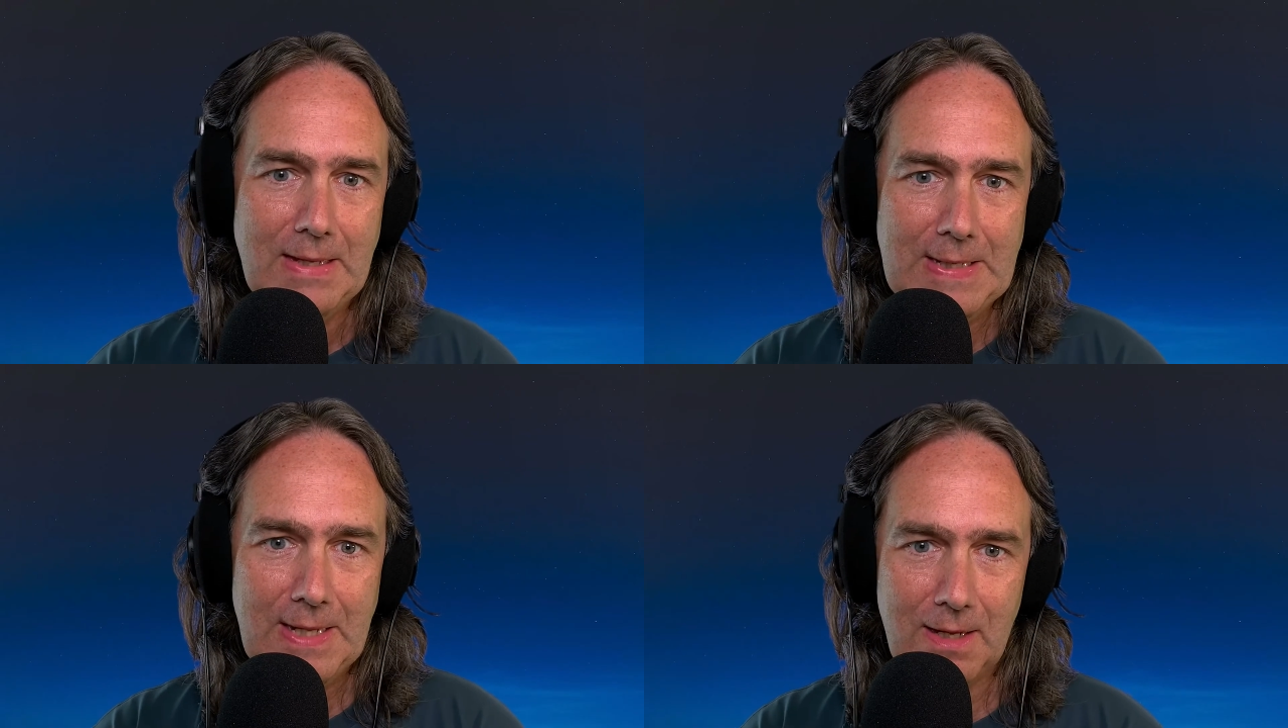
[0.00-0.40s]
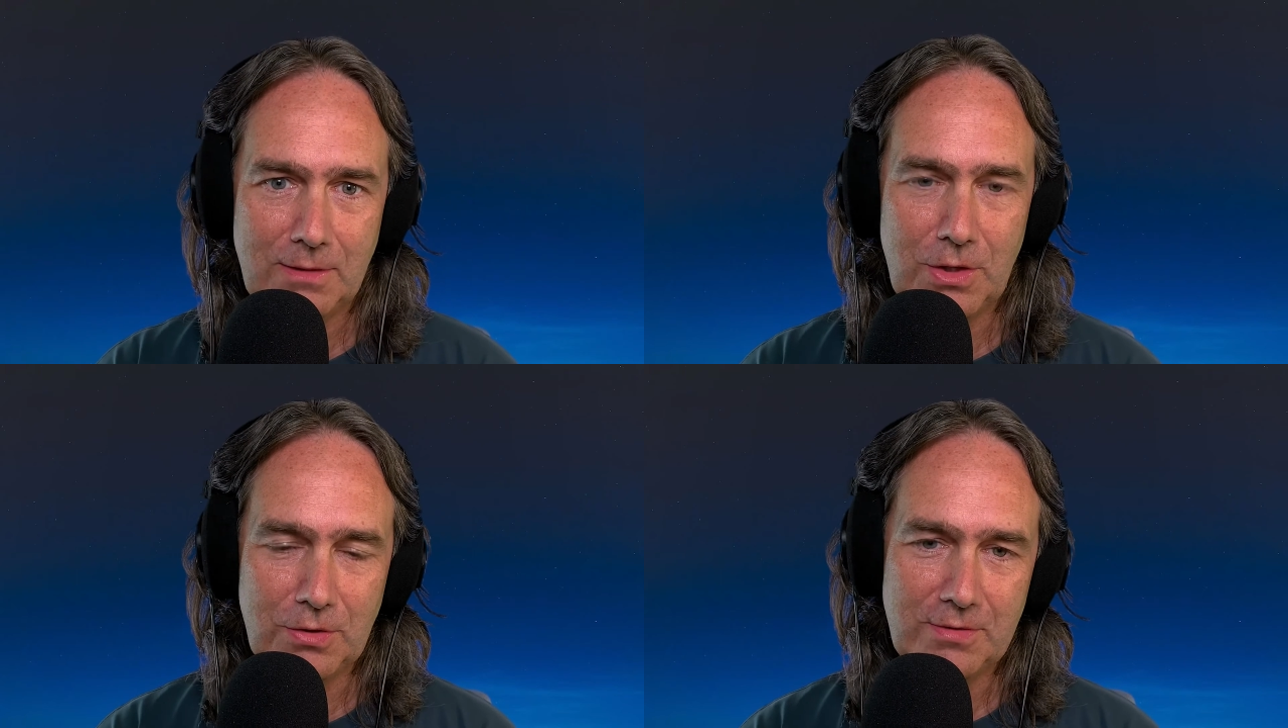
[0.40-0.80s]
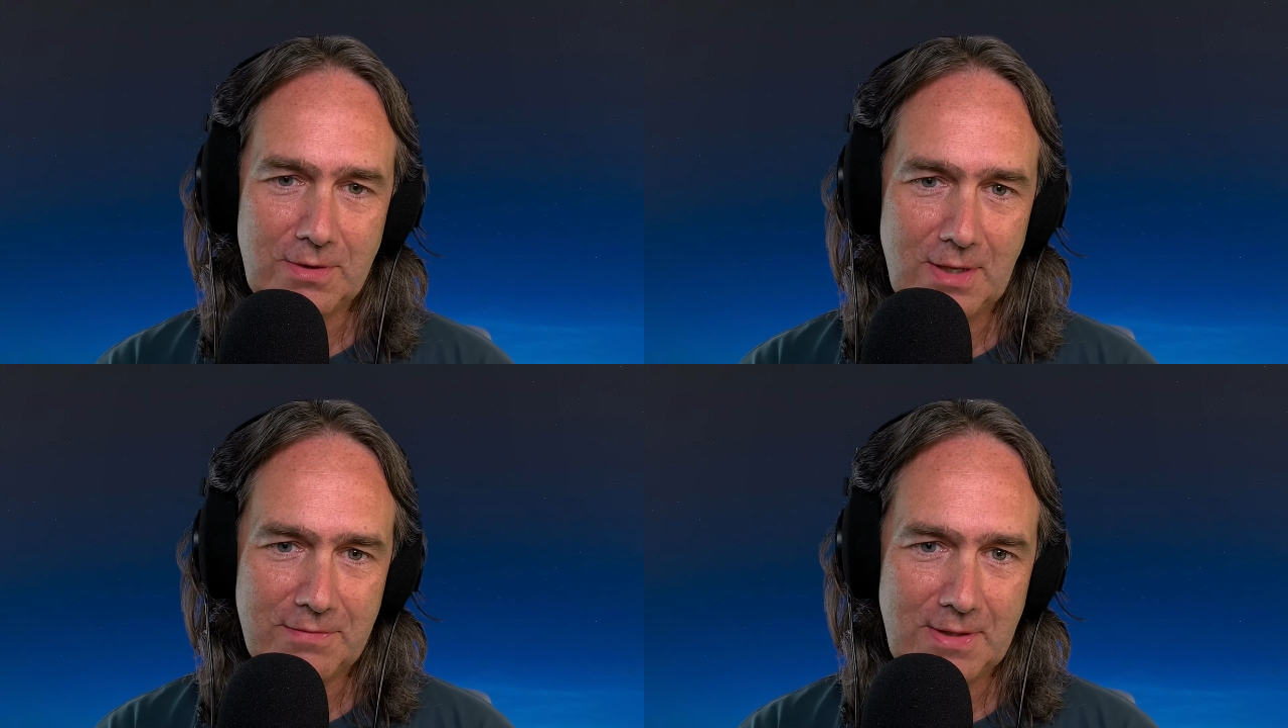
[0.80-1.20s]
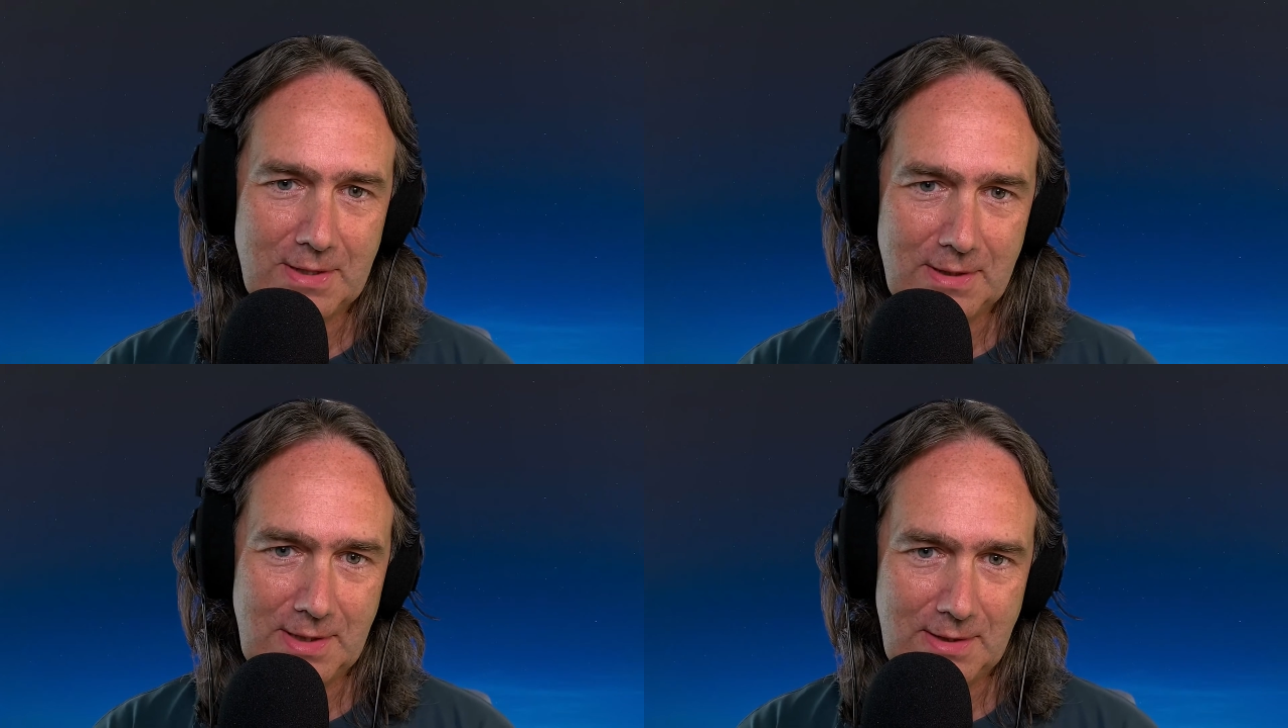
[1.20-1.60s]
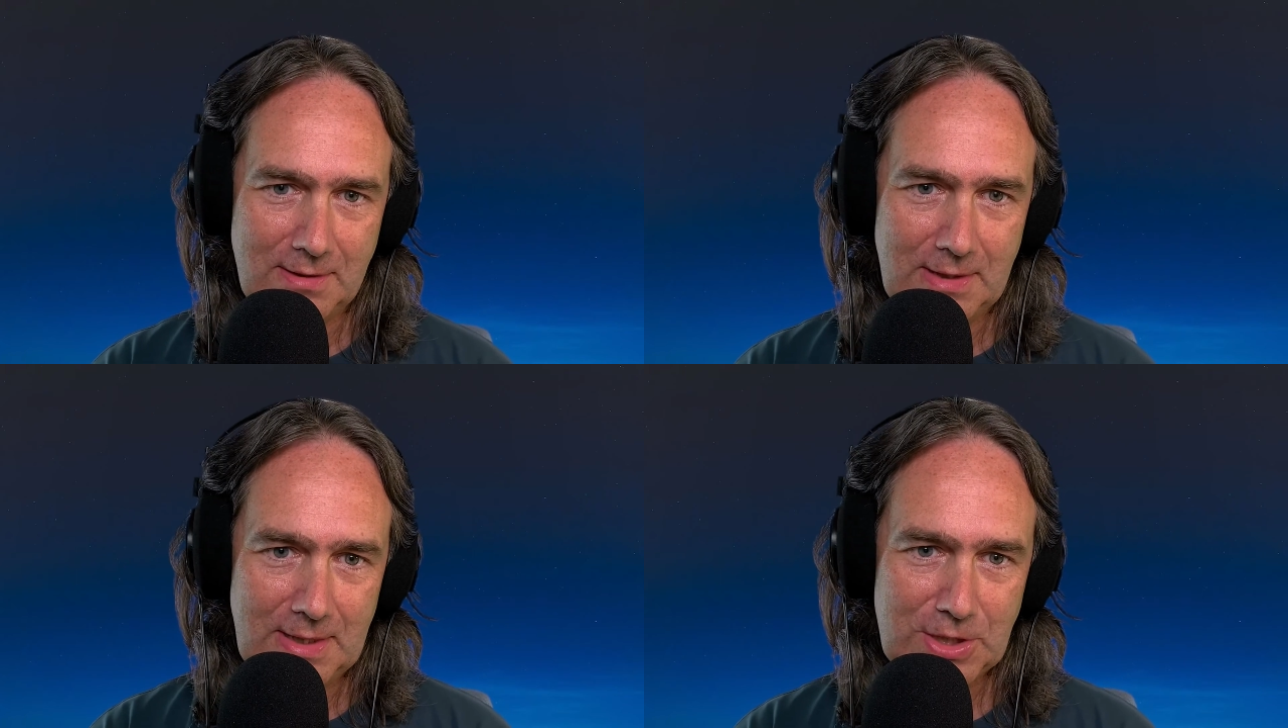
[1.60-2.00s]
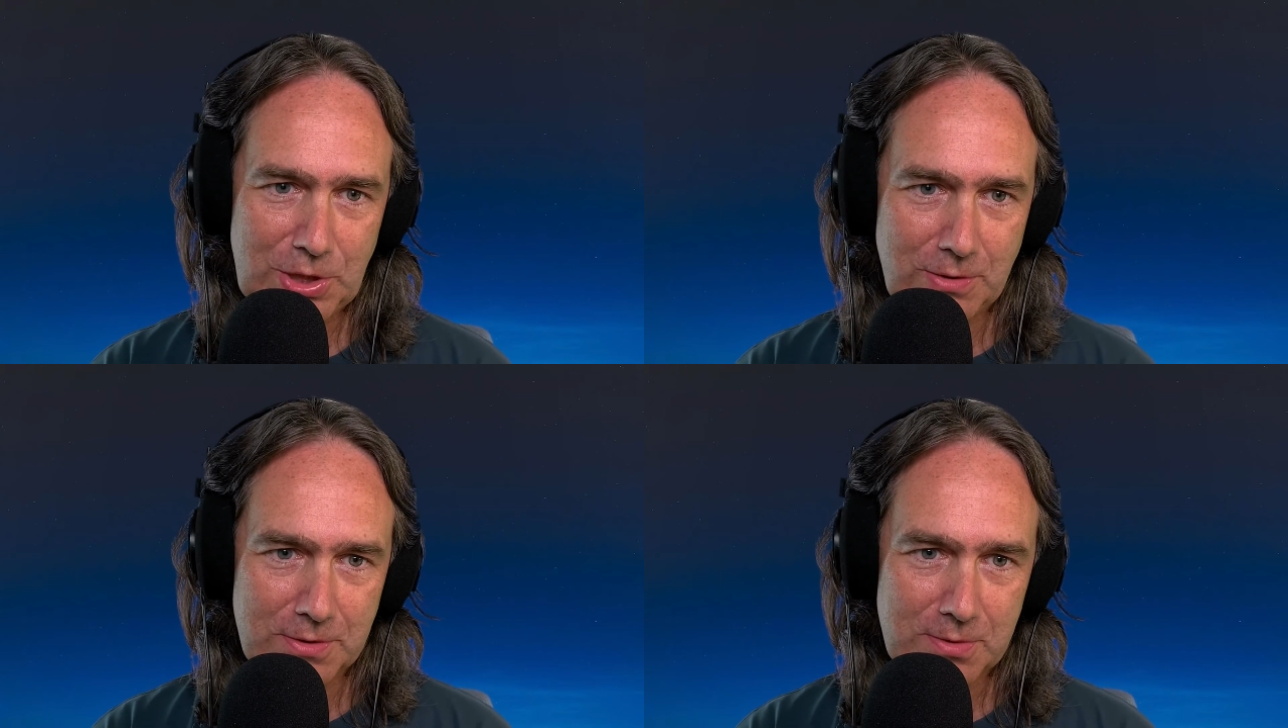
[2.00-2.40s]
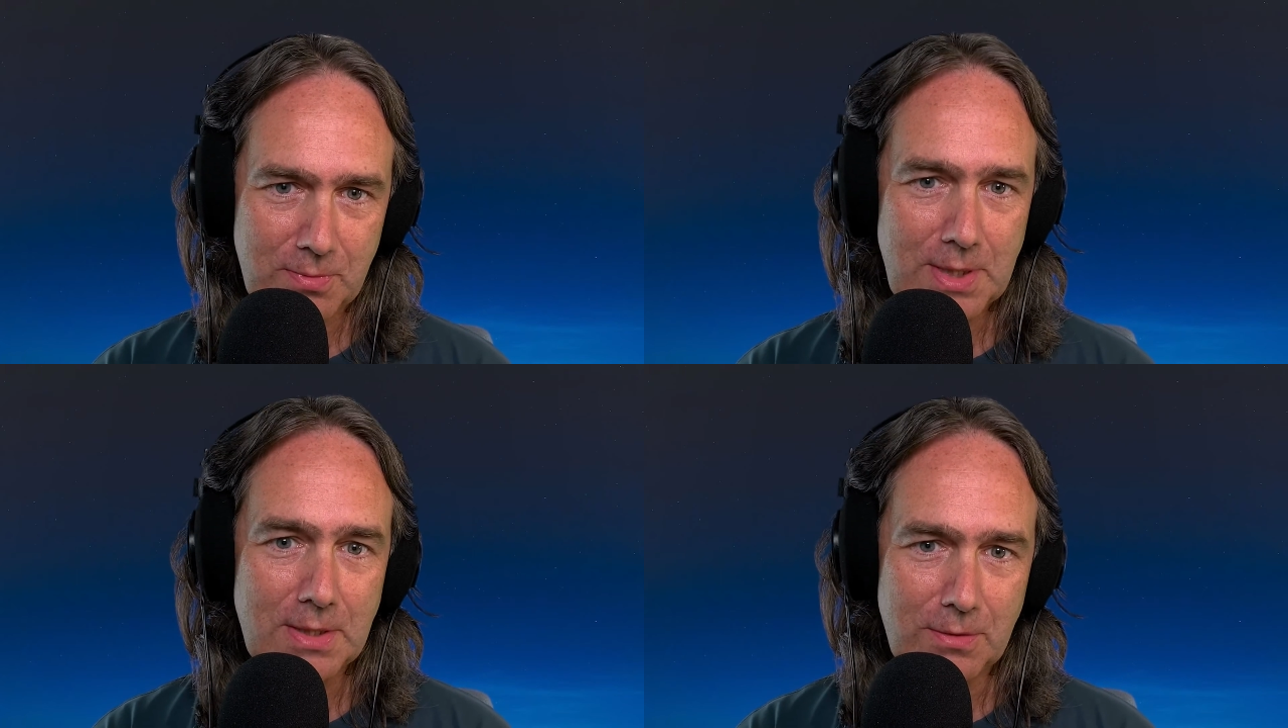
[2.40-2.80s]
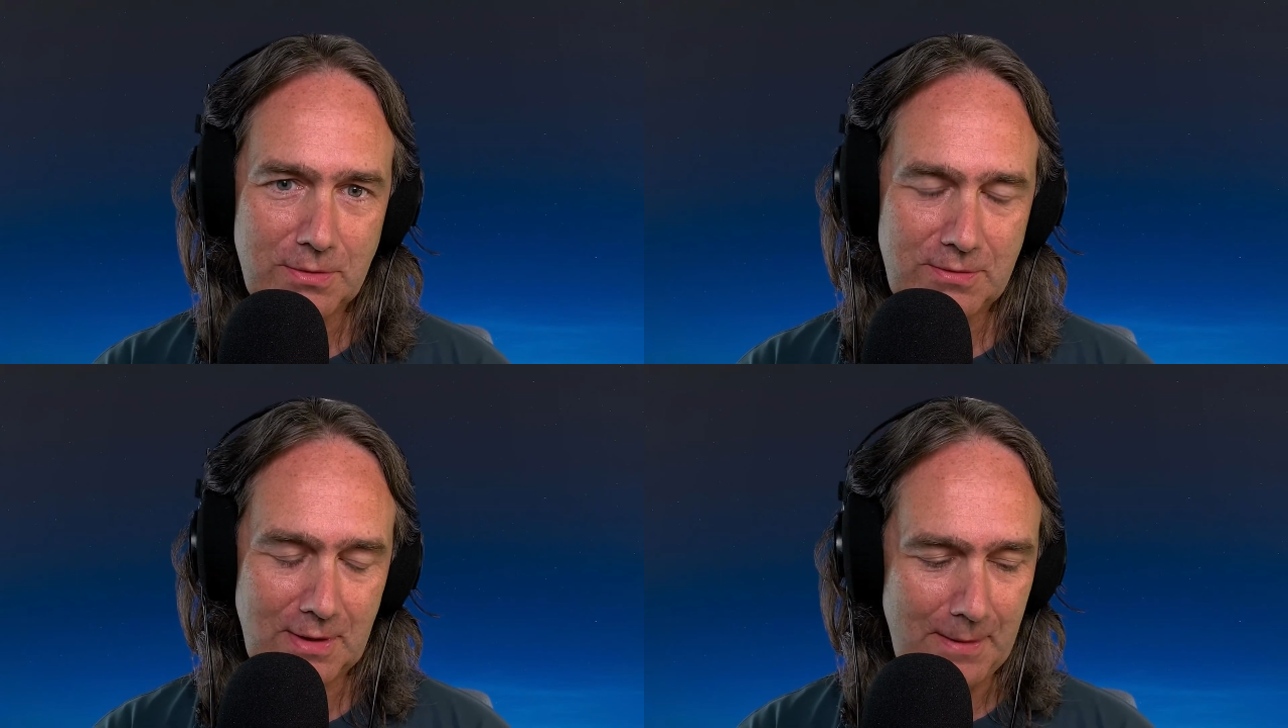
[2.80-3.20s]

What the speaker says: Yeah, those are definitely issues. We use